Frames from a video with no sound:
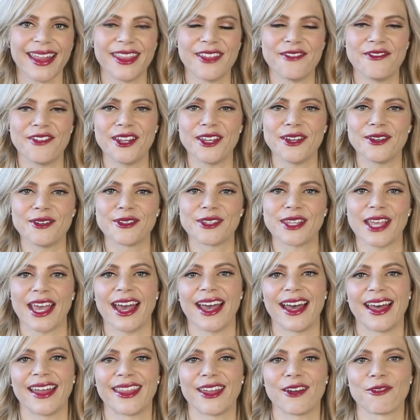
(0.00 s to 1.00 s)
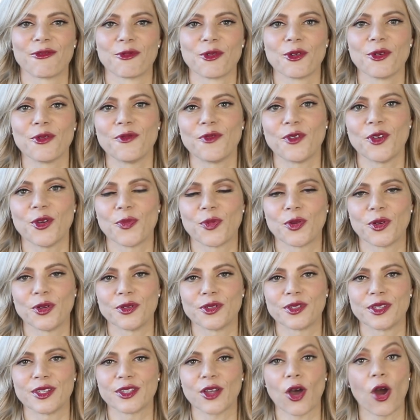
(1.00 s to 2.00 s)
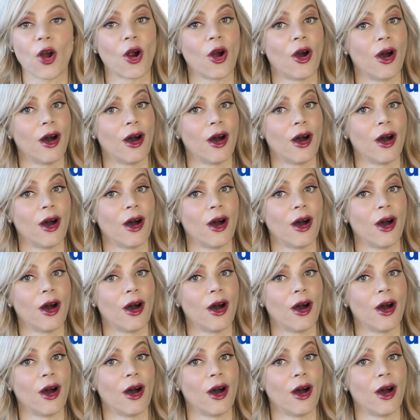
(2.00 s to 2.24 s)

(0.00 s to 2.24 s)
the videos that Roomvu produces are